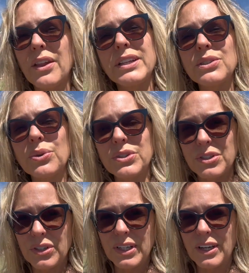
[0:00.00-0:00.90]
these
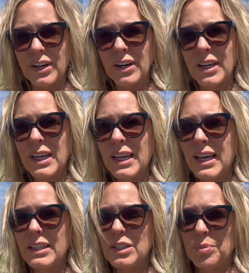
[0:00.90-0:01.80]
horses are here
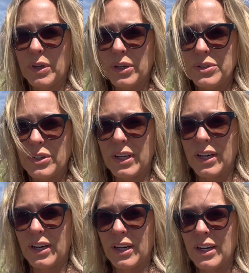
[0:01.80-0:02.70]
and these burros are
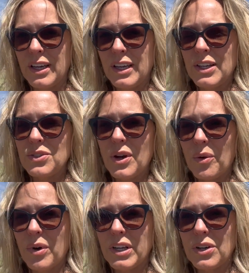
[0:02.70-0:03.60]
here. So I
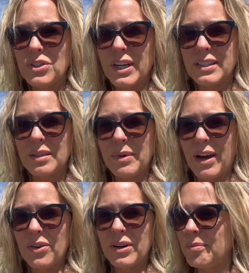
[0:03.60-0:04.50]
want to go check some
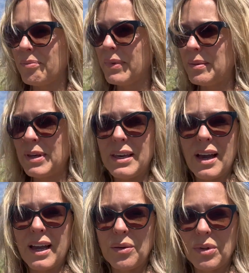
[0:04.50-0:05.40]
out. Maybe
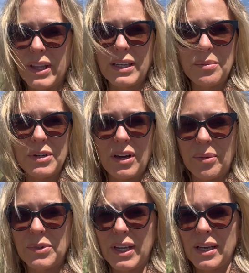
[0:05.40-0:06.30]
I will end up
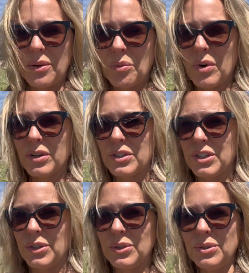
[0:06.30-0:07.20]
adopting one or
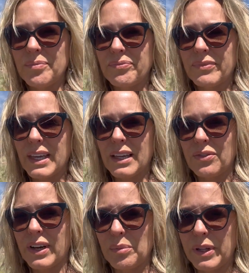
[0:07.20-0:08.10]
two. I got to
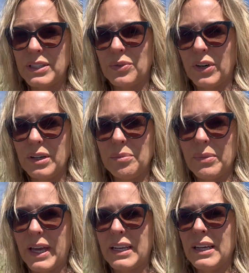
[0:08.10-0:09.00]
find a place for them,
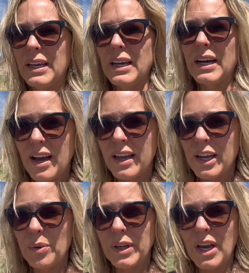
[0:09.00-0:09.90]
but
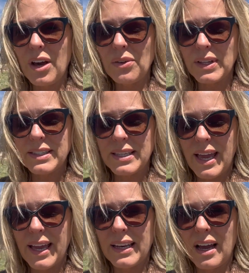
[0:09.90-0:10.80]
here we go. Let's
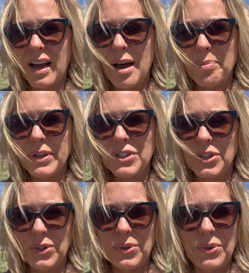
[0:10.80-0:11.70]
head up
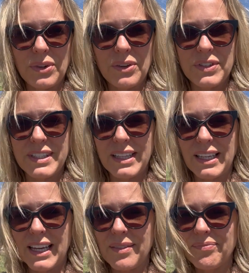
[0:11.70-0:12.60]
to the
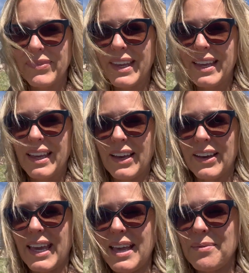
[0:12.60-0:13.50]
facility.
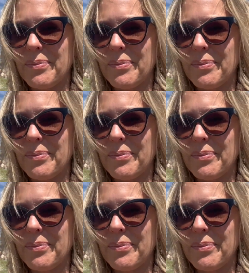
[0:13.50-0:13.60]
Okay.